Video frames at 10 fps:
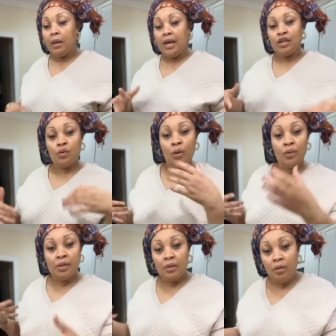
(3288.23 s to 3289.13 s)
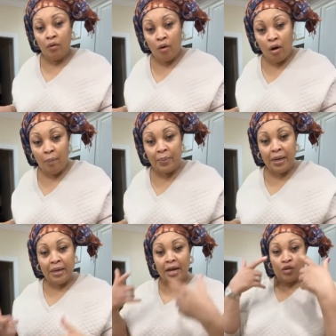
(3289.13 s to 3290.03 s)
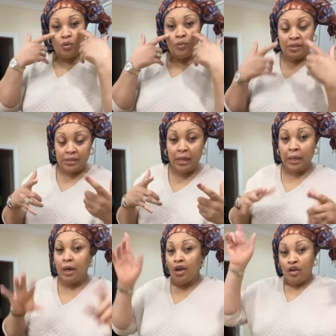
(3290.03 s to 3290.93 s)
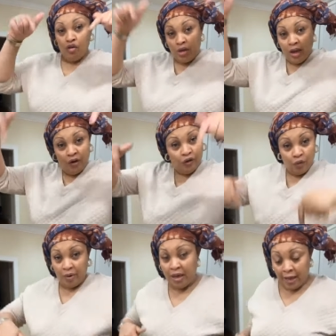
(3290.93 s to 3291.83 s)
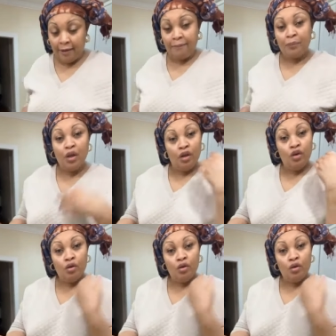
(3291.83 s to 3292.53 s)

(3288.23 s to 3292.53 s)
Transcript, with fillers: Because that's what we grow up in, that's what we see. You cannot do it here.